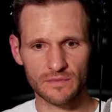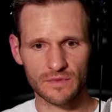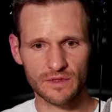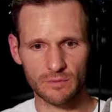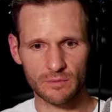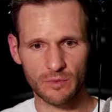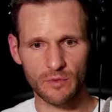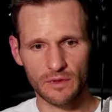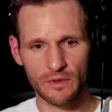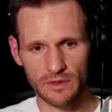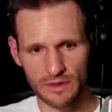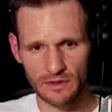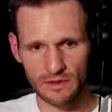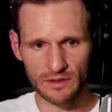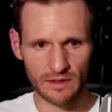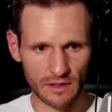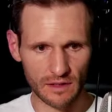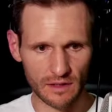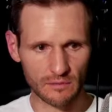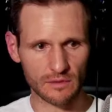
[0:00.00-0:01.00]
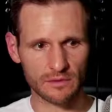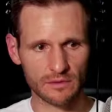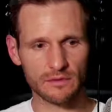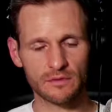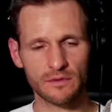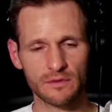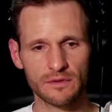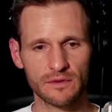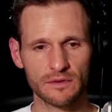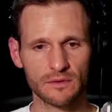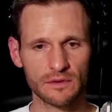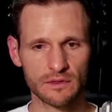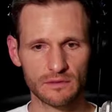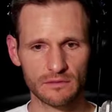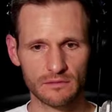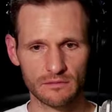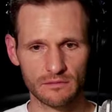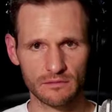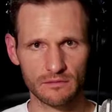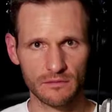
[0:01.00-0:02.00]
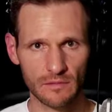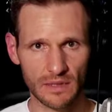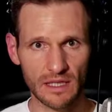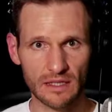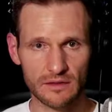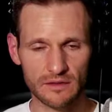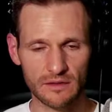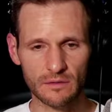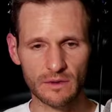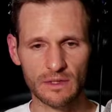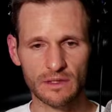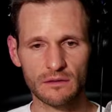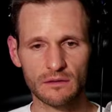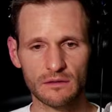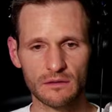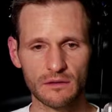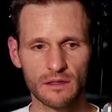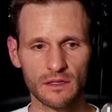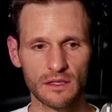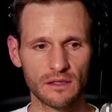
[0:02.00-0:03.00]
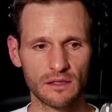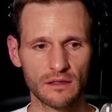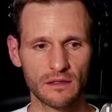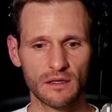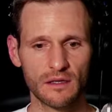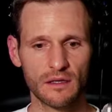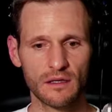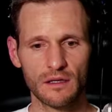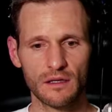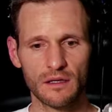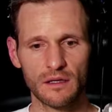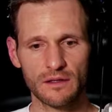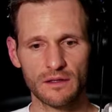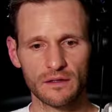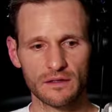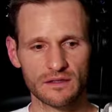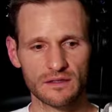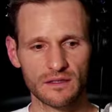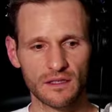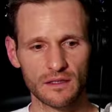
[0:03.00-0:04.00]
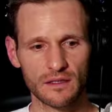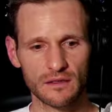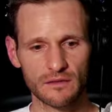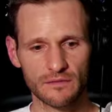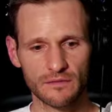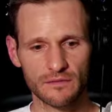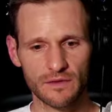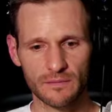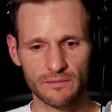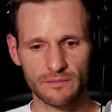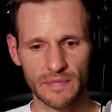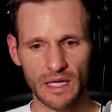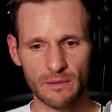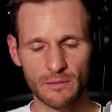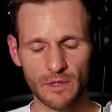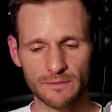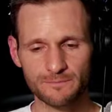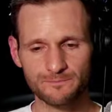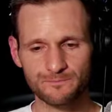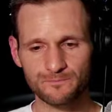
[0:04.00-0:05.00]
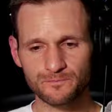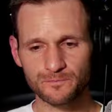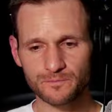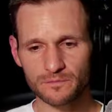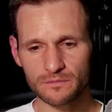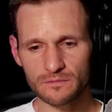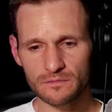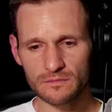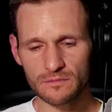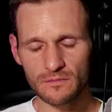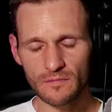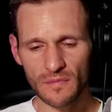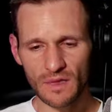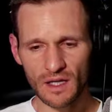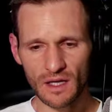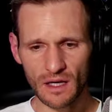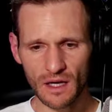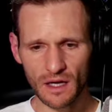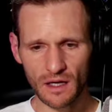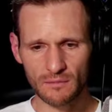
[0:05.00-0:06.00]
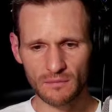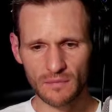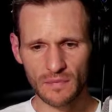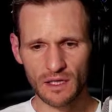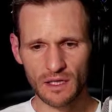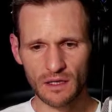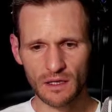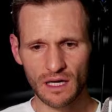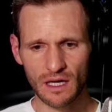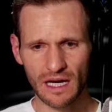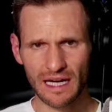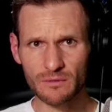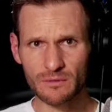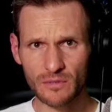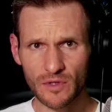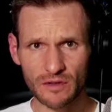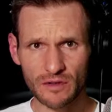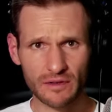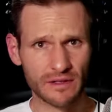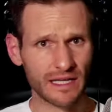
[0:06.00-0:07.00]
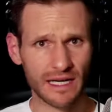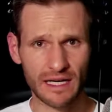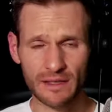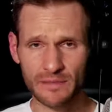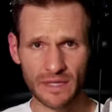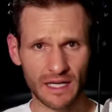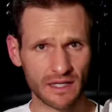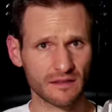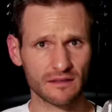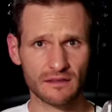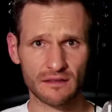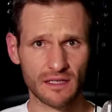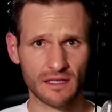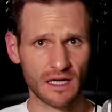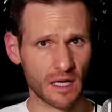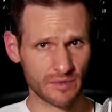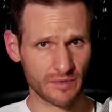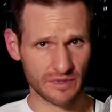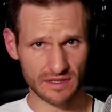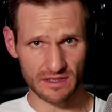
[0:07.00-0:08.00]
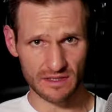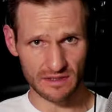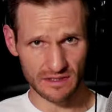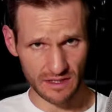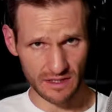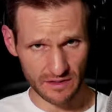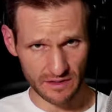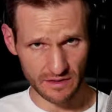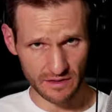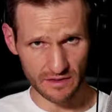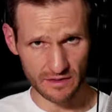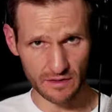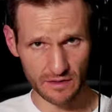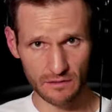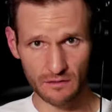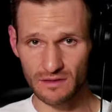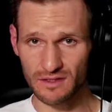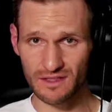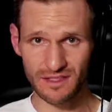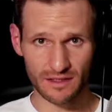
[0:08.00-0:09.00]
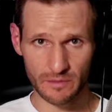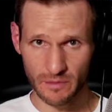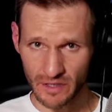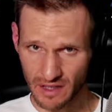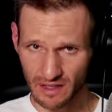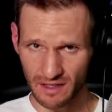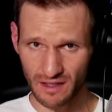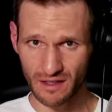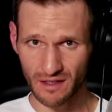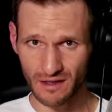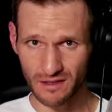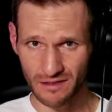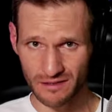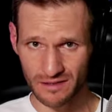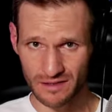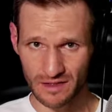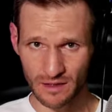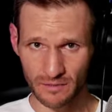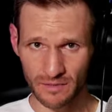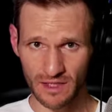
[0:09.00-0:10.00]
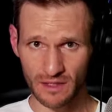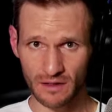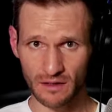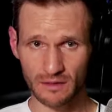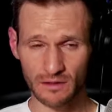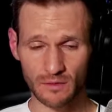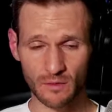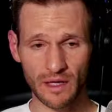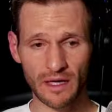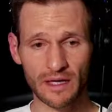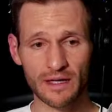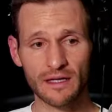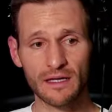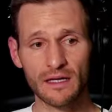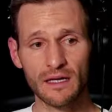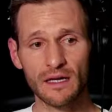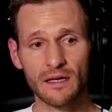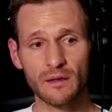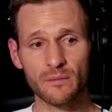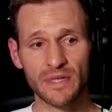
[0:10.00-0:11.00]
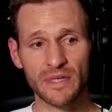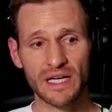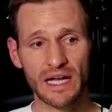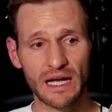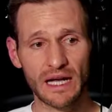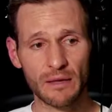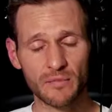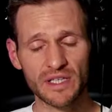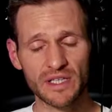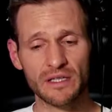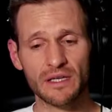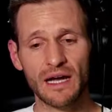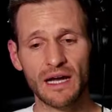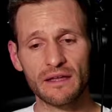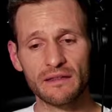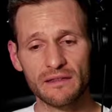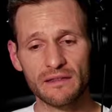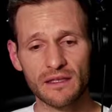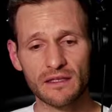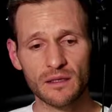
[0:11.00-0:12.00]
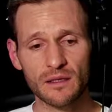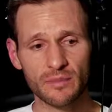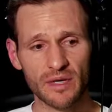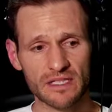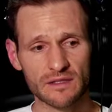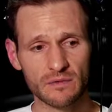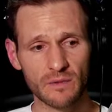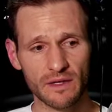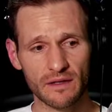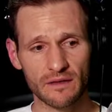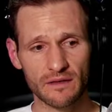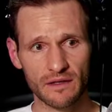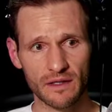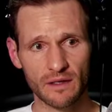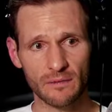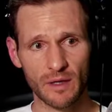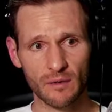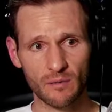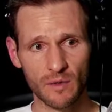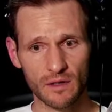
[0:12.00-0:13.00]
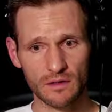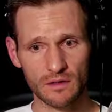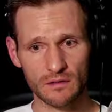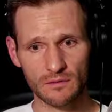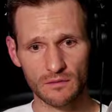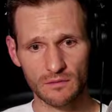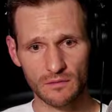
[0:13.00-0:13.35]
support and then the other one doing me doing the study of AIMA, I am learning. I am not competent to teach this to you. It doesn't mean you're not going to learn something along the way, but I think the best way to think about what